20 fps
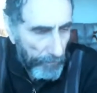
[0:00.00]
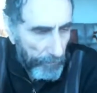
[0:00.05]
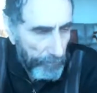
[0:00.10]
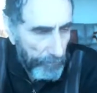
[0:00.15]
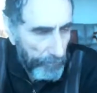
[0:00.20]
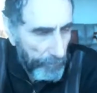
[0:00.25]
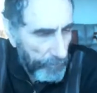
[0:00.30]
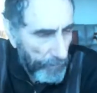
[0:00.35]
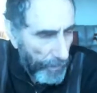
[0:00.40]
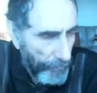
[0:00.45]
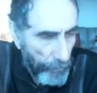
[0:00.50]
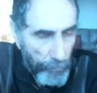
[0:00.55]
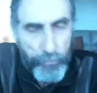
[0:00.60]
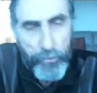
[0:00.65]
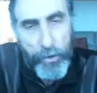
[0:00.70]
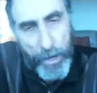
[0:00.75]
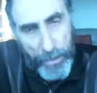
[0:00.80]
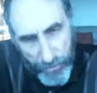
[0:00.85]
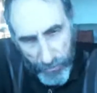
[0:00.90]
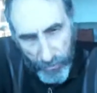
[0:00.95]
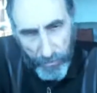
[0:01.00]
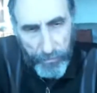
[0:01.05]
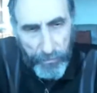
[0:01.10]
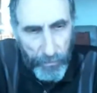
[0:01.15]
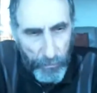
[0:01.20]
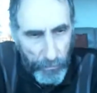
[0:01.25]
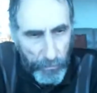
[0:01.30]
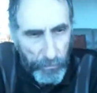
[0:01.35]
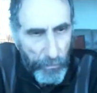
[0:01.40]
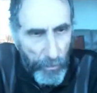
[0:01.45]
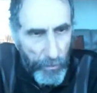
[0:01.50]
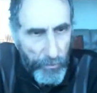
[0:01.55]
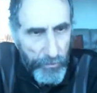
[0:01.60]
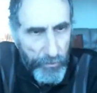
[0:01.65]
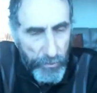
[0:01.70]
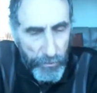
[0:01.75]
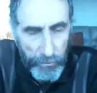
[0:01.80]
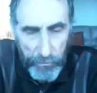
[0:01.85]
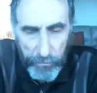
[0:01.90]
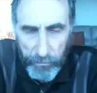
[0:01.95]
um, and your transcript
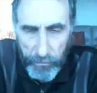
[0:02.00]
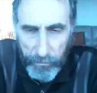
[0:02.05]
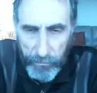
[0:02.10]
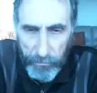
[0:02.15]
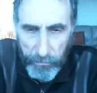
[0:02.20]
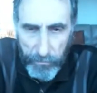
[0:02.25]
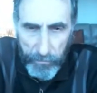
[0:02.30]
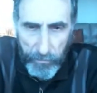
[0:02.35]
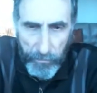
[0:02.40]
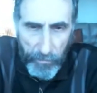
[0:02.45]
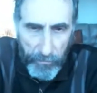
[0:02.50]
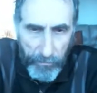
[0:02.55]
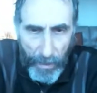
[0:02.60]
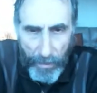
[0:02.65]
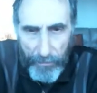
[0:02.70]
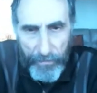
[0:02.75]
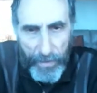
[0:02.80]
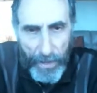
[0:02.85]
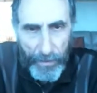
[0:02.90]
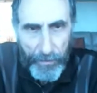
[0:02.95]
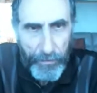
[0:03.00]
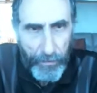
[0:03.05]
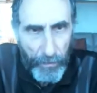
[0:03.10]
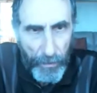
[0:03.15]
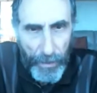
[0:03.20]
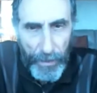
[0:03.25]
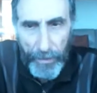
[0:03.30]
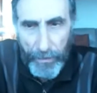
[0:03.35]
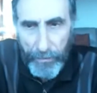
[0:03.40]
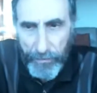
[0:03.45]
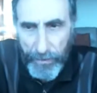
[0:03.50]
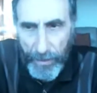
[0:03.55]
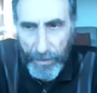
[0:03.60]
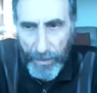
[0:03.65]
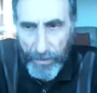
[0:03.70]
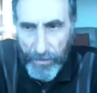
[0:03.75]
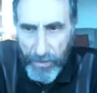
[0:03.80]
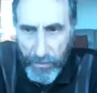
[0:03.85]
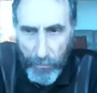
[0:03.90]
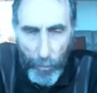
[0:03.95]
will also have that delay.
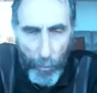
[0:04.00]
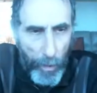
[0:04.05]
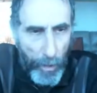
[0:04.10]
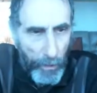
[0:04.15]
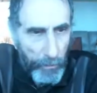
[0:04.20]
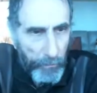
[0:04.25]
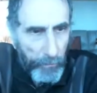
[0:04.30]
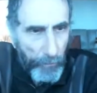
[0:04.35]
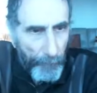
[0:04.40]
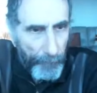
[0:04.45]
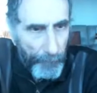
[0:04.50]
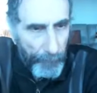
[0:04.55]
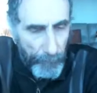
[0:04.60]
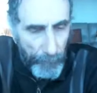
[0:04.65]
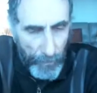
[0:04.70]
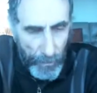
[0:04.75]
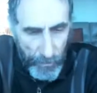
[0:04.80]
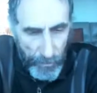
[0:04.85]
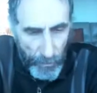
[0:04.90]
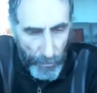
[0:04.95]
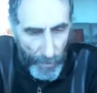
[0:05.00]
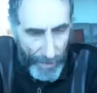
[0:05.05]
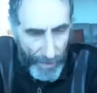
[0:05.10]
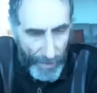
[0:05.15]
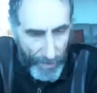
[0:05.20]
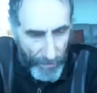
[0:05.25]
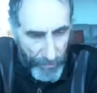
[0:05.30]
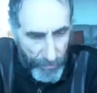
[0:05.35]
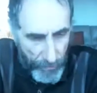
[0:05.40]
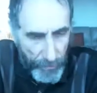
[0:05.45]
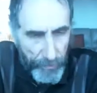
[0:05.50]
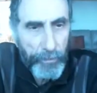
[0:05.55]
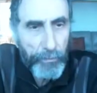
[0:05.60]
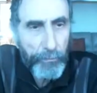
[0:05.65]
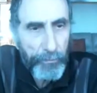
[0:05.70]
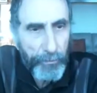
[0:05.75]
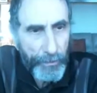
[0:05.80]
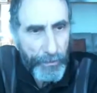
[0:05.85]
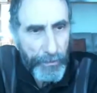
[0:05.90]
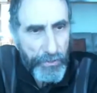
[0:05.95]
It takes them a while to
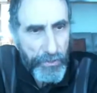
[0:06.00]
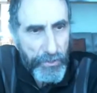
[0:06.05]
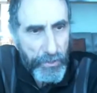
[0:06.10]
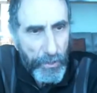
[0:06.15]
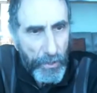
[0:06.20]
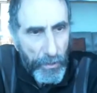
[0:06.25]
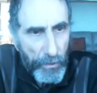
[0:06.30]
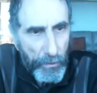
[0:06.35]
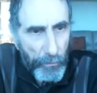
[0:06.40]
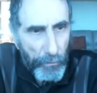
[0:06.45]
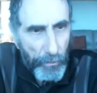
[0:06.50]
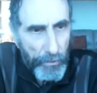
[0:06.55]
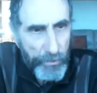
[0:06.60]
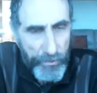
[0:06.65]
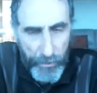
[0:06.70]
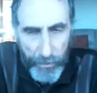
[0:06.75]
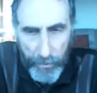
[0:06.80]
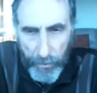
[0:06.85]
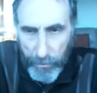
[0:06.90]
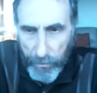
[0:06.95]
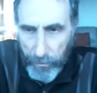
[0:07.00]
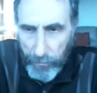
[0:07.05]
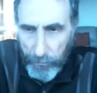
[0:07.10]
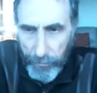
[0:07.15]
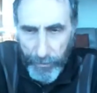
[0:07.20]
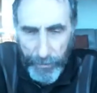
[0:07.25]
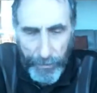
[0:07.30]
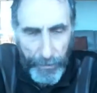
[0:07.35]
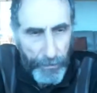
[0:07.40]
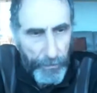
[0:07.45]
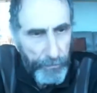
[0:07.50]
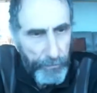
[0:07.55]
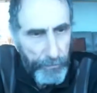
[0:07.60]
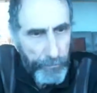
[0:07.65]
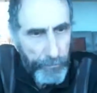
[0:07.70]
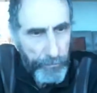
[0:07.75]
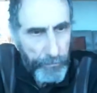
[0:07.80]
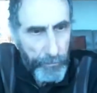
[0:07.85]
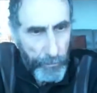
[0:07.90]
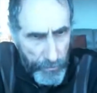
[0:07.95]
enter and completes once they're
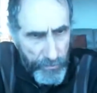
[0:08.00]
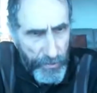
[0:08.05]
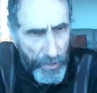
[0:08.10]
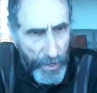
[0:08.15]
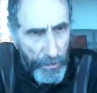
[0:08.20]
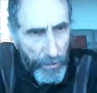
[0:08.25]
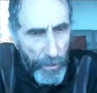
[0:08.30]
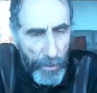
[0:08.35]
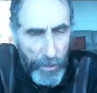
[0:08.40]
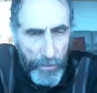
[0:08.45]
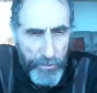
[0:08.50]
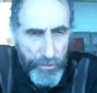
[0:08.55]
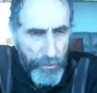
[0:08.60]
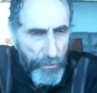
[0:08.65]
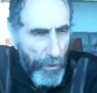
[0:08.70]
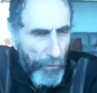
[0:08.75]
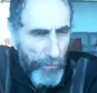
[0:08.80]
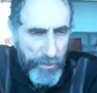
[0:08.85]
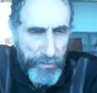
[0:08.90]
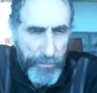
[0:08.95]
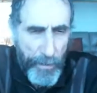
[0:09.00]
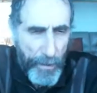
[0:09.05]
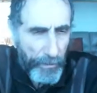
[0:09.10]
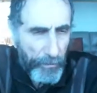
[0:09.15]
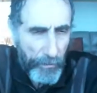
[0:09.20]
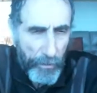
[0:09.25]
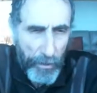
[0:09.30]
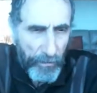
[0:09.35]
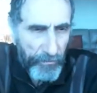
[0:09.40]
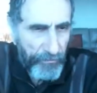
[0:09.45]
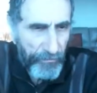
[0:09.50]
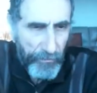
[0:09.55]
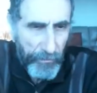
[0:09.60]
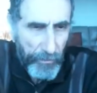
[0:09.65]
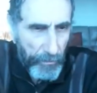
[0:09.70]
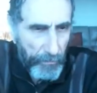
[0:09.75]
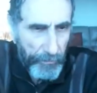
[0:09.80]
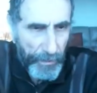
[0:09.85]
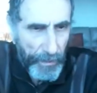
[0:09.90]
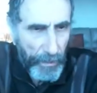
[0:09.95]
completed. Do you understand? So you're always better
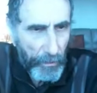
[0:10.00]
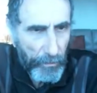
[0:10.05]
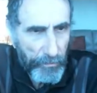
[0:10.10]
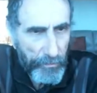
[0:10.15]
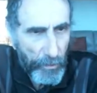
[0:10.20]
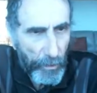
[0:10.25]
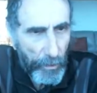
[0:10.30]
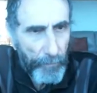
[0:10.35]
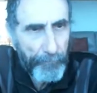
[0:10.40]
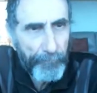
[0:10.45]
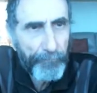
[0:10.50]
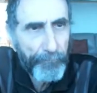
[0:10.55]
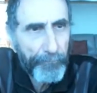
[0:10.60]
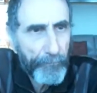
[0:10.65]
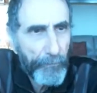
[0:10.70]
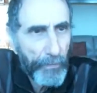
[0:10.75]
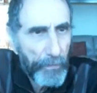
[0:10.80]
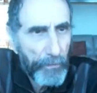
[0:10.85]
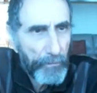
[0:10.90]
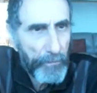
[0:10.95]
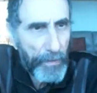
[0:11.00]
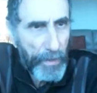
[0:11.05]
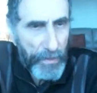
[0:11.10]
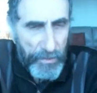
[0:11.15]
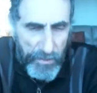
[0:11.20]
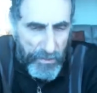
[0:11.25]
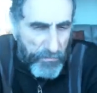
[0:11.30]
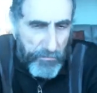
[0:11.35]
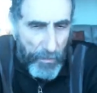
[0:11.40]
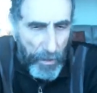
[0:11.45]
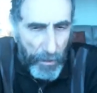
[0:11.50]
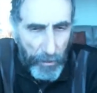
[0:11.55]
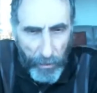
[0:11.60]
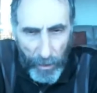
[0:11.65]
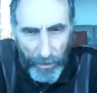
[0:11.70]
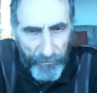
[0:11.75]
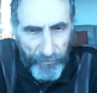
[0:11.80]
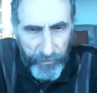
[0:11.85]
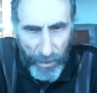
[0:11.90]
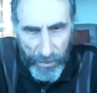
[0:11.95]
off being on time. That's
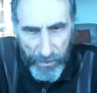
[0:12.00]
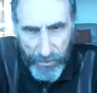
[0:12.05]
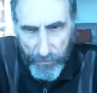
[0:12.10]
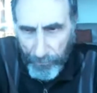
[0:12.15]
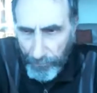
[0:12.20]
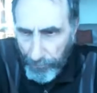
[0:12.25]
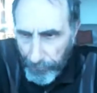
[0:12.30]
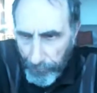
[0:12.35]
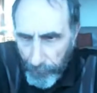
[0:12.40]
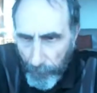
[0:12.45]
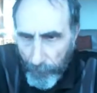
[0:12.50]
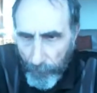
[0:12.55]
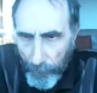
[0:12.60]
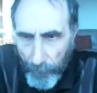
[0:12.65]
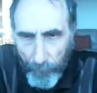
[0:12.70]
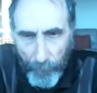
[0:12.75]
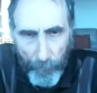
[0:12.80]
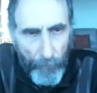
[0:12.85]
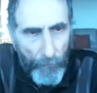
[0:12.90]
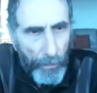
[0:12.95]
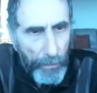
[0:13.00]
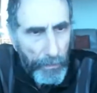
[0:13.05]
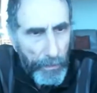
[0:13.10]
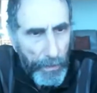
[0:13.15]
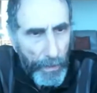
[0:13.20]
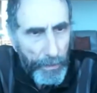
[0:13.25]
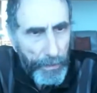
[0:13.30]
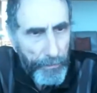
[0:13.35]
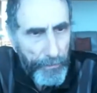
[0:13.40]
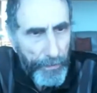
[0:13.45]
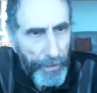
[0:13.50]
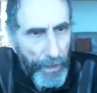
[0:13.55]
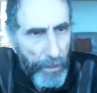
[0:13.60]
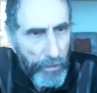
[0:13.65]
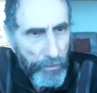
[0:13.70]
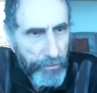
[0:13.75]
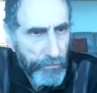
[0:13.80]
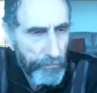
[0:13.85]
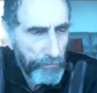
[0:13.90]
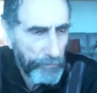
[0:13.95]
a life lesson.
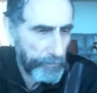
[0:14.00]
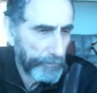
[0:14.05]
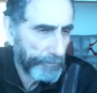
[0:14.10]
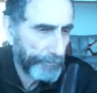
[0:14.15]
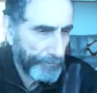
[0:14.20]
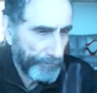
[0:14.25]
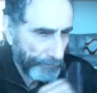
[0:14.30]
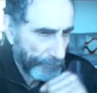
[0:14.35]
Anything else?